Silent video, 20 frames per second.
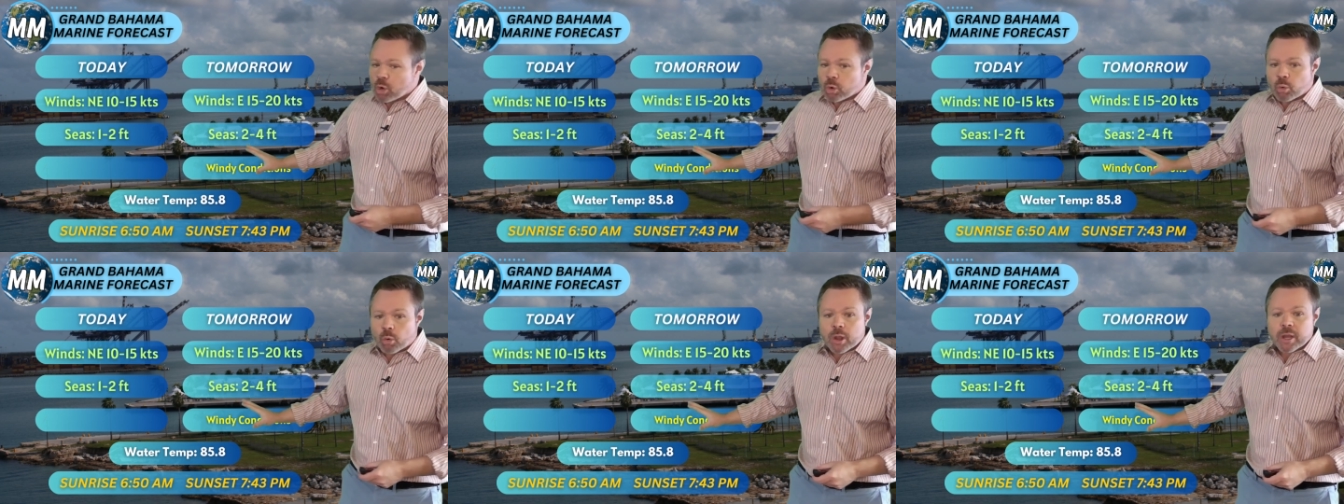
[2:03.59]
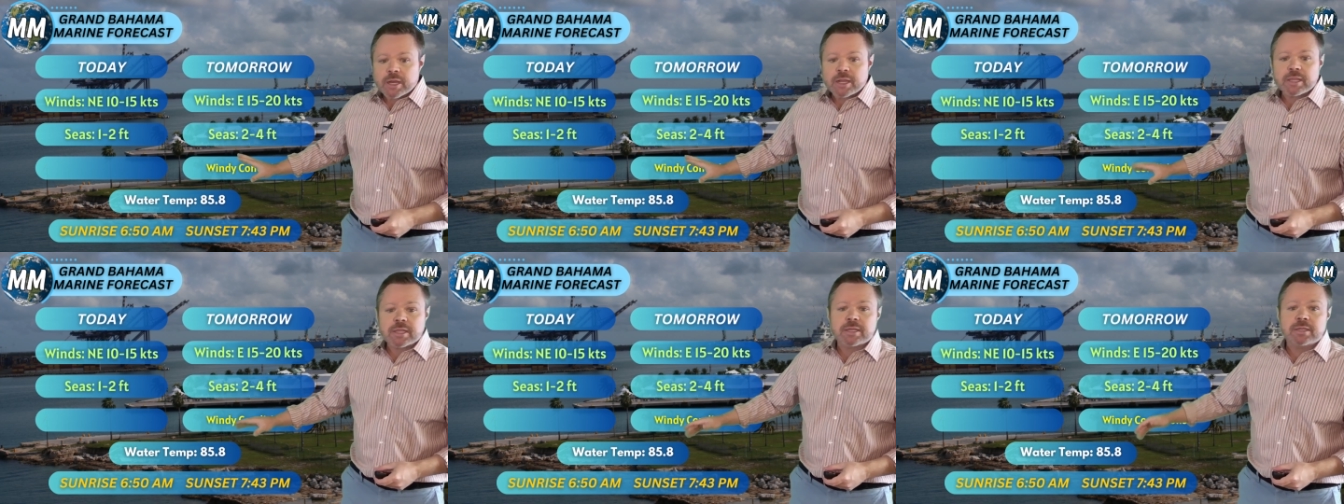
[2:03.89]

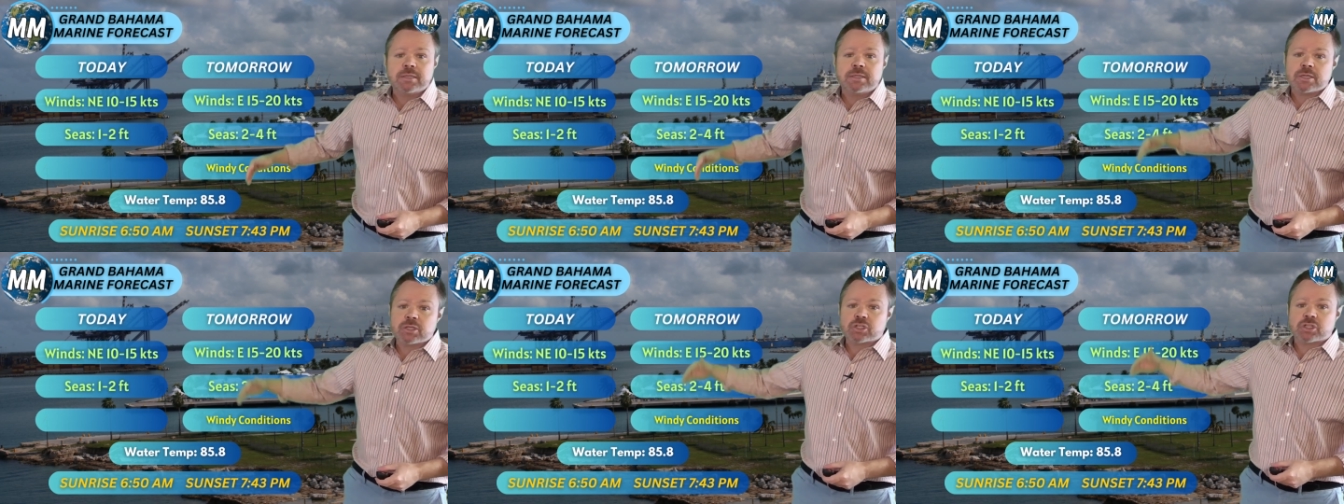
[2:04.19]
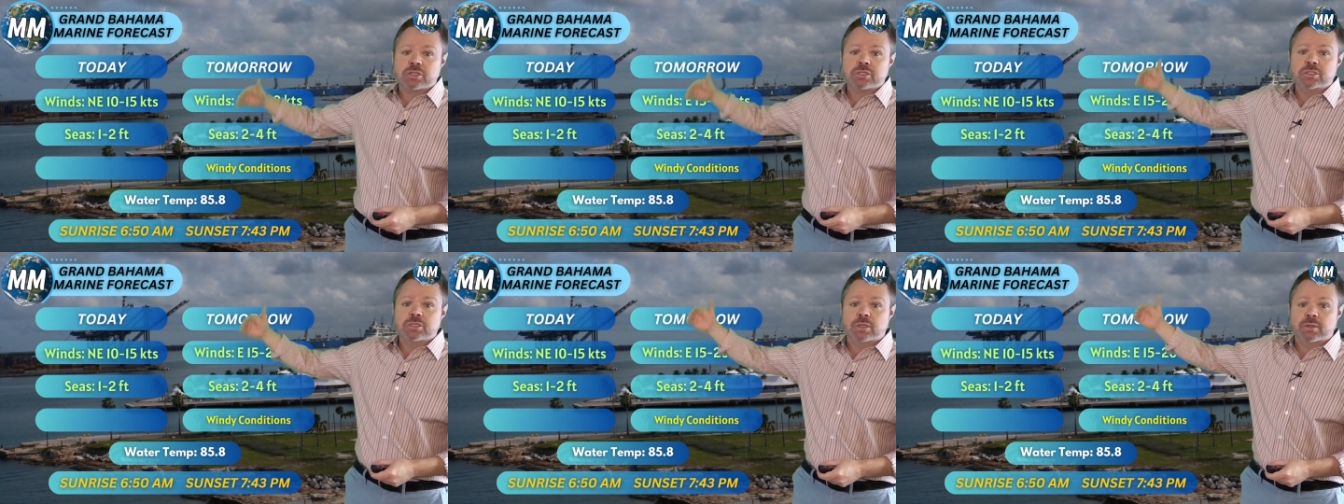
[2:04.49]
Windy
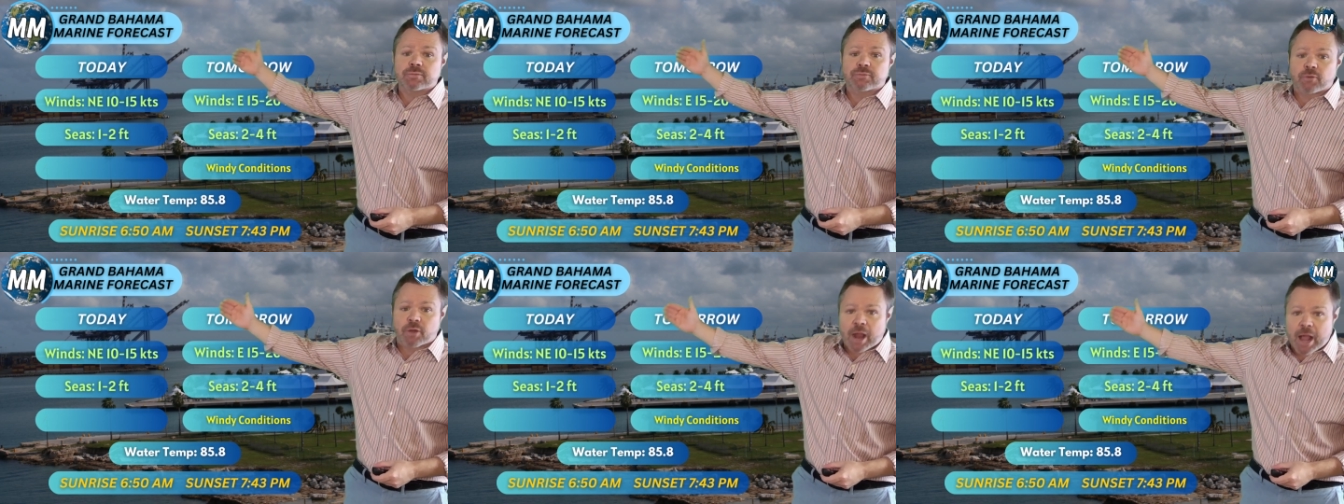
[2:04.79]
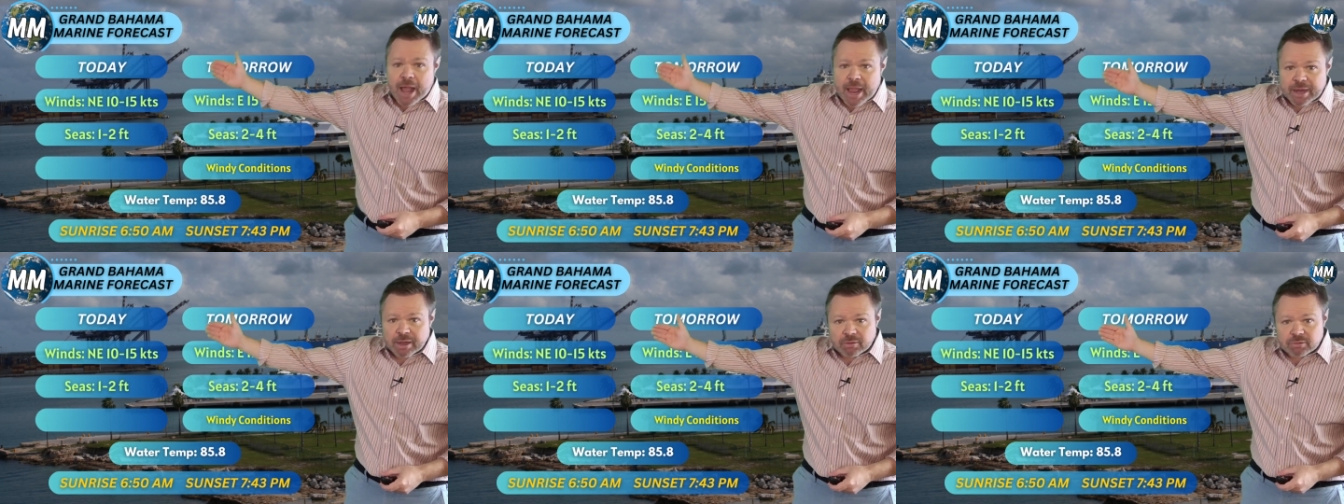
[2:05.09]
conditions look for
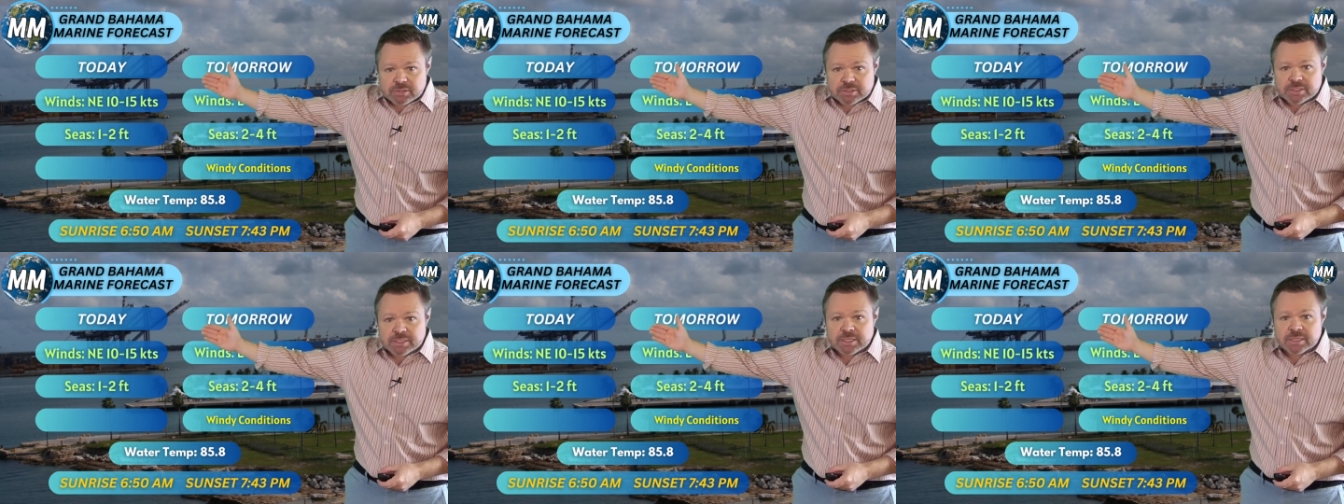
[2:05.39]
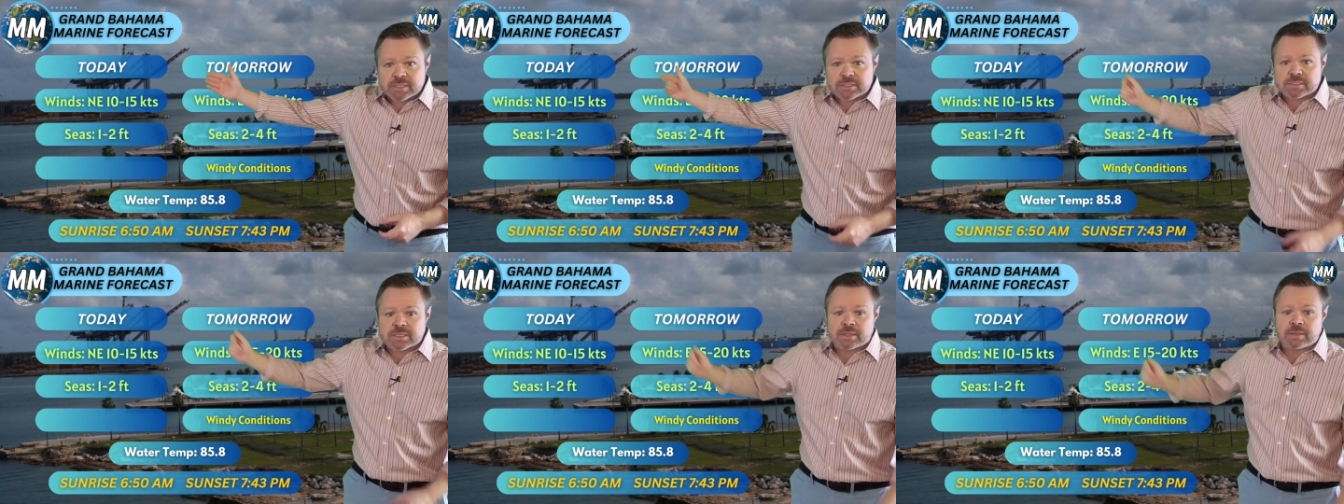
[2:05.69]
higher
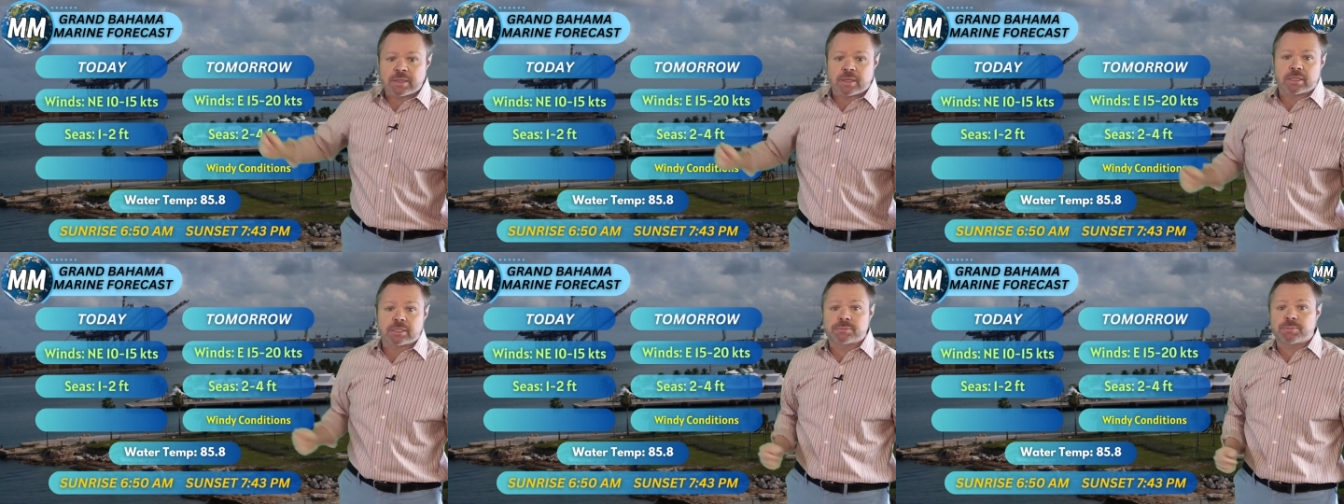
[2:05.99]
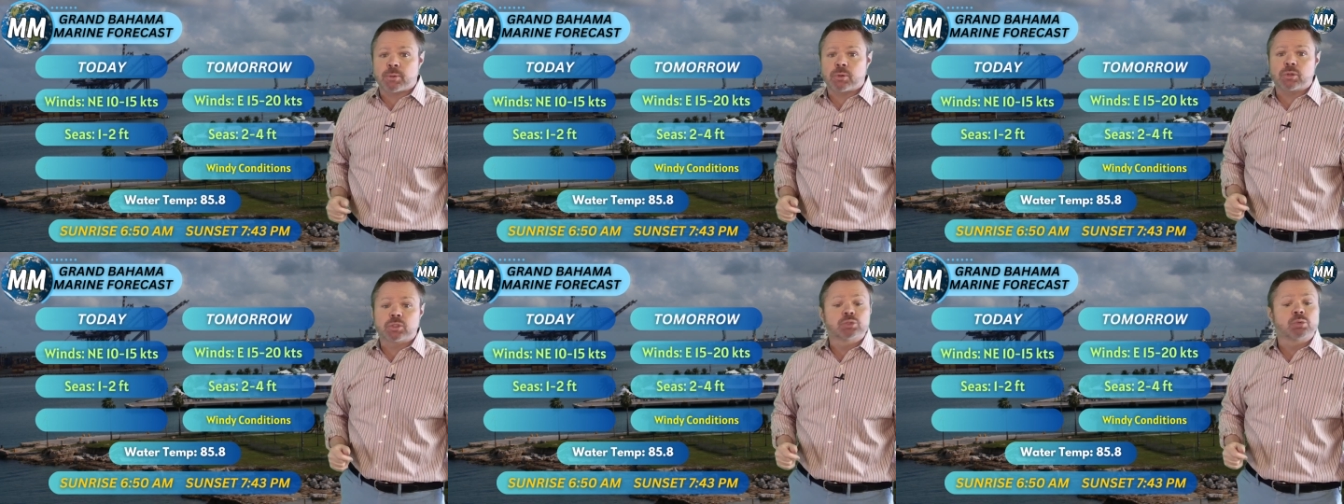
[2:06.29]
seas in the
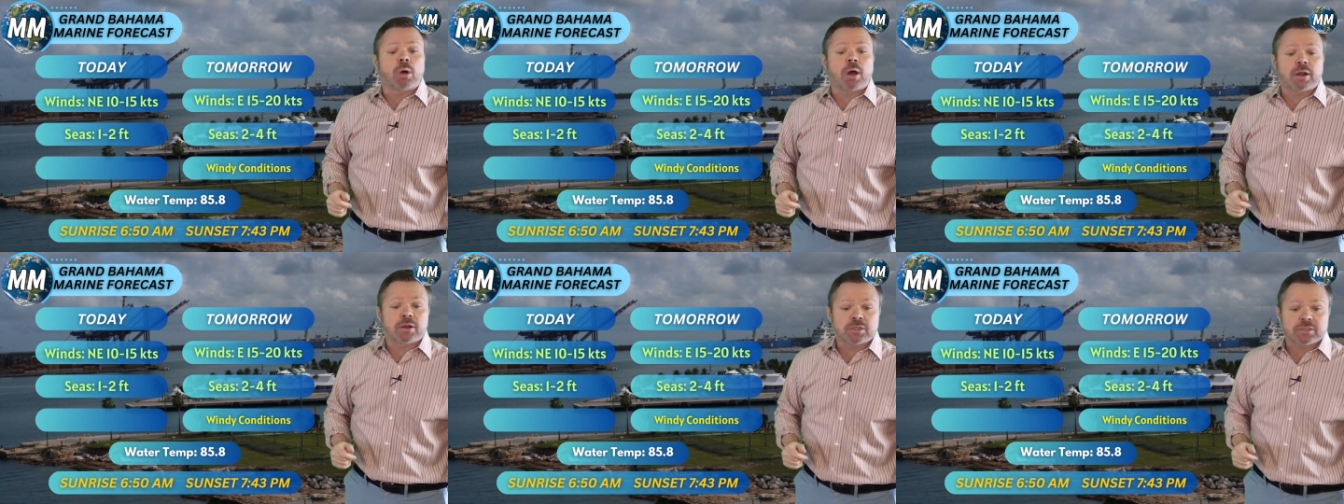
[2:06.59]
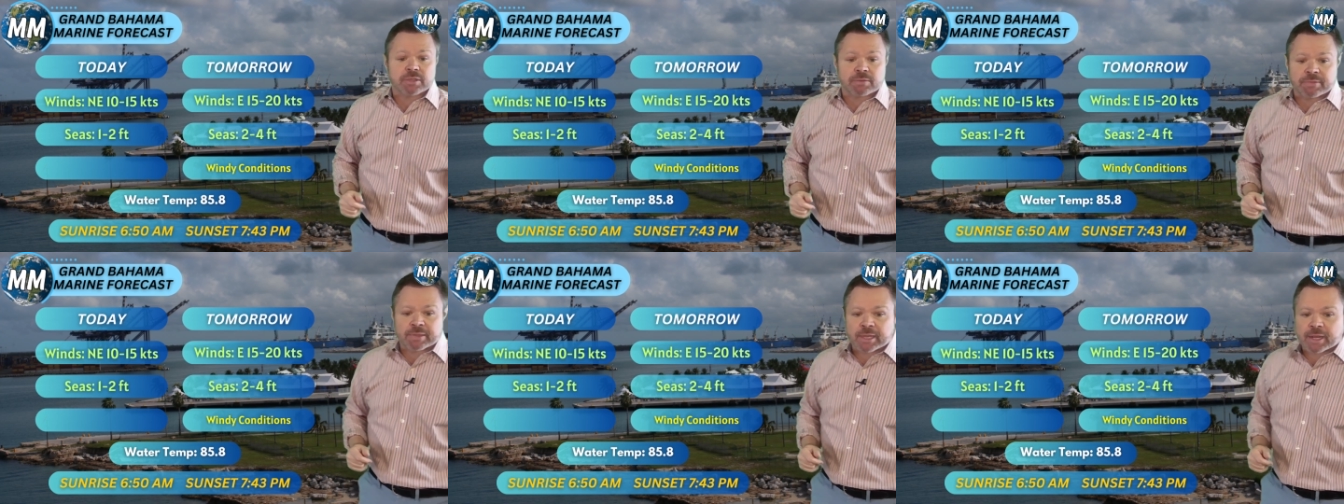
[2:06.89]
exposed
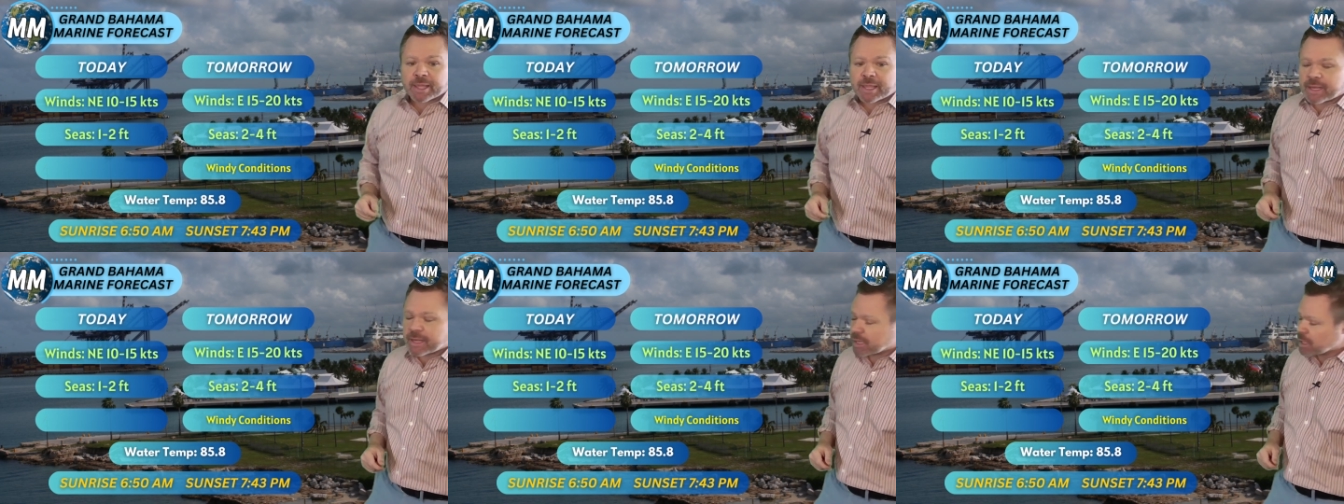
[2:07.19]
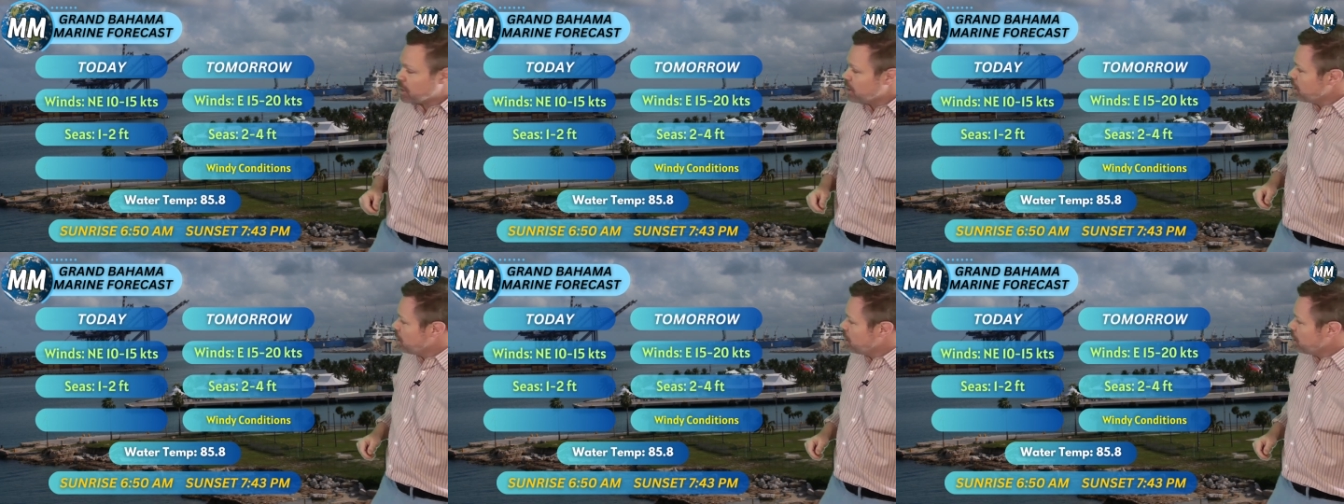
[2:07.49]
waters of the Atlantic.